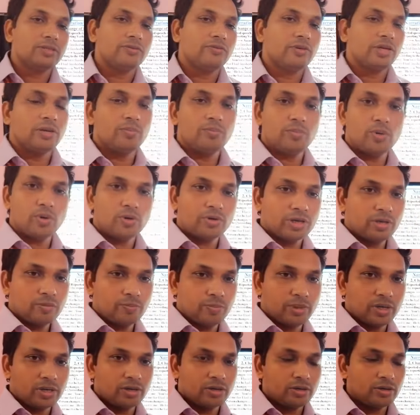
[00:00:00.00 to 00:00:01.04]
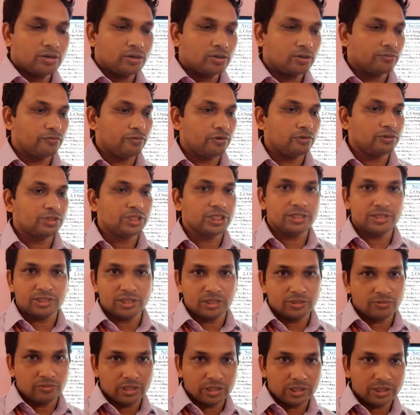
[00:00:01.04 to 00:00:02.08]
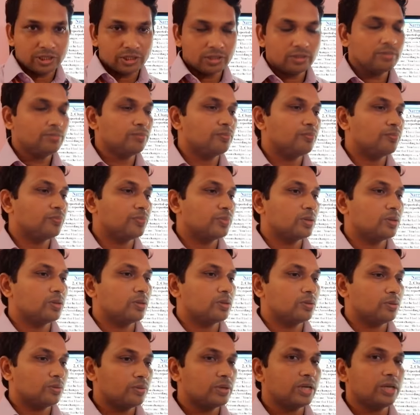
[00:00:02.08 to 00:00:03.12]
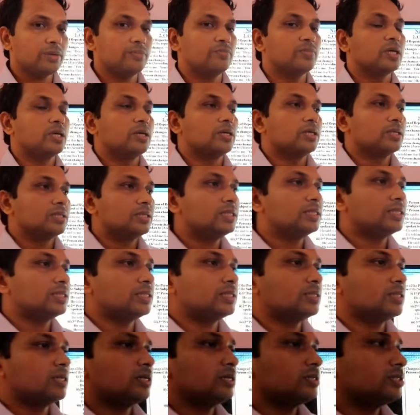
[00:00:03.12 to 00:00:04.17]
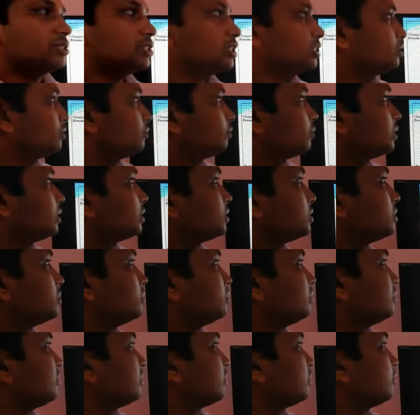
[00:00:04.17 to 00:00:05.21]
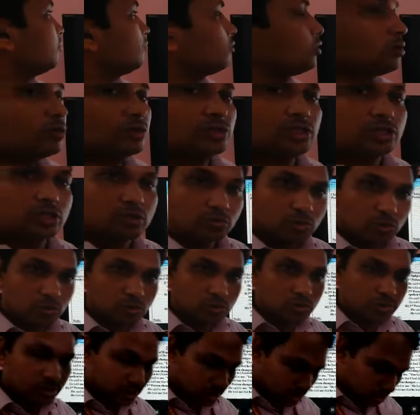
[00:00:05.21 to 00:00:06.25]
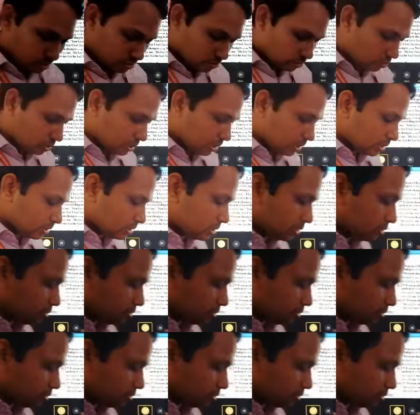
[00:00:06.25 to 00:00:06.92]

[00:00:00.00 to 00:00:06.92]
is a very important part of your changing narration. Okay, this change of person follows some rules. What are